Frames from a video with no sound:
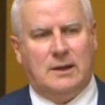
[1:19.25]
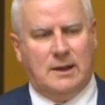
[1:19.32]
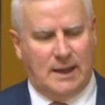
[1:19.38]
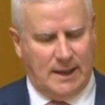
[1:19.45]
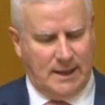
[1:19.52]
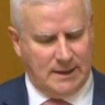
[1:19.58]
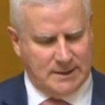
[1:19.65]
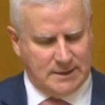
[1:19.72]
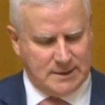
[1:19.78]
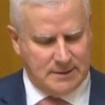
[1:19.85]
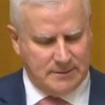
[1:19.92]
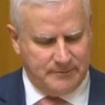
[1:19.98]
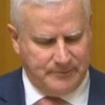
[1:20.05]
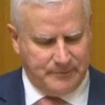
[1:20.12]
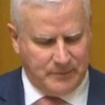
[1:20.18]
And
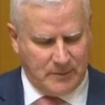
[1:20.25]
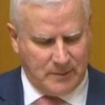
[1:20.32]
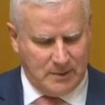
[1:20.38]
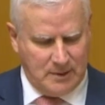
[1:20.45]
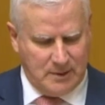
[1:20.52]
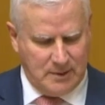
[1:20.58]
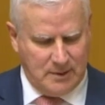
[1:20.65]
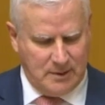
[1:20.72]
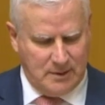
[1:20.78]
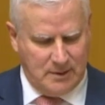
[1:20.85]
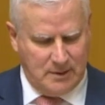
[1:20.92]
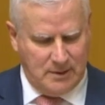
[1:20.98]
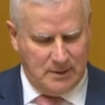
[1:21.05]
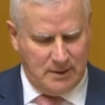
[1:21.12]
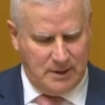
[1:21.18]

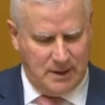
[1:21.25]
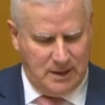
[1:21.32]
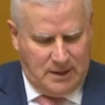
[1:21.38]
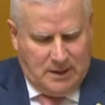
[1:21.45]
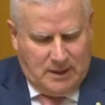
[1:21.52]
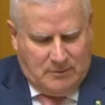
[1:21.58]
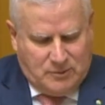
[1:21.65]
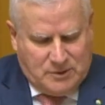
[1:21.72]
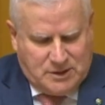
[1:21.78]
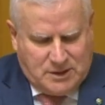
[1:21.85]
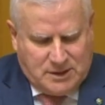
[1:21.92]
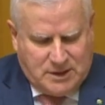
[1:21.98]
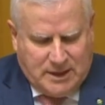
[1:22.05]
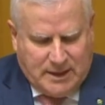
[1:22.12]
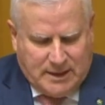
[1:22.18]
it was
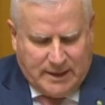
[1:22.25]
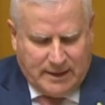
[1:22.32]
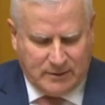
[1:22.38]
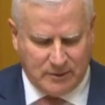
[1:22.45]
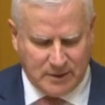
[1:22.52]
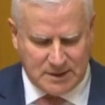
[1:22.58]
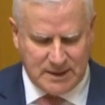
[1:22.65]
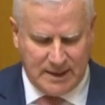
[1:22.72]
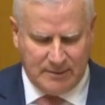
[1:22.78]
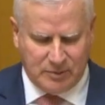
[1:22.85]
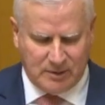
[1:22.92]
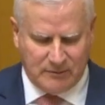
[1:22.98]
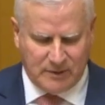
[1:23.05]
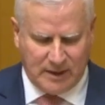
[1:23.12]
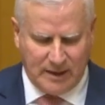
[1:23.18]
just yet another
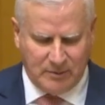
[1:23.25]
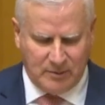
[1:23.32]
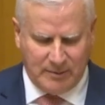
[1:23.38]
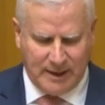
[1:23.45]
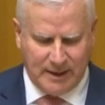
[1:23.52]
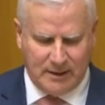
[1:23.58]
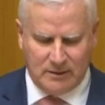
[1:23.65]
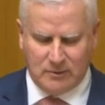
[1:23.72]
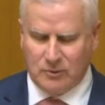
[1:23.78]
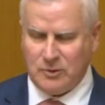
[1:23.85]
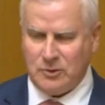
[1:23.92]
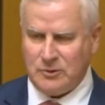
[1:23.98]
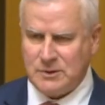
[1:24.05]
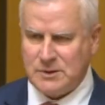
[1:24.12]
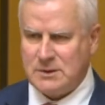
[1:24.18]
example of Labor making the
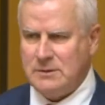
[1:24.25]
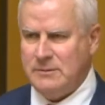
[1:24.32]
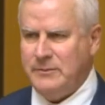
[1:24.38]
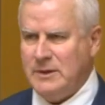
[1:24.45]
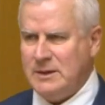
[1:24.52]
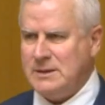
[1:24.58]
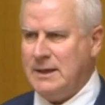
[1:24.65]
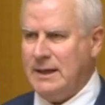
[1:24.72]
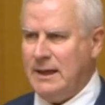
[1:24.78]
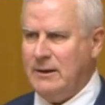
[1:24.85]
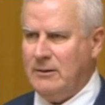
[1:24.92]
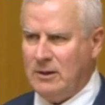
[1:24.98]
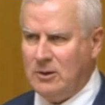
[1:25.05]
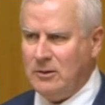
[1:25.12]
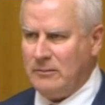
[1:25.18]
rules as they go
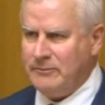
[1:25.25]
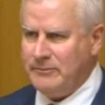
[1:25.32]
along,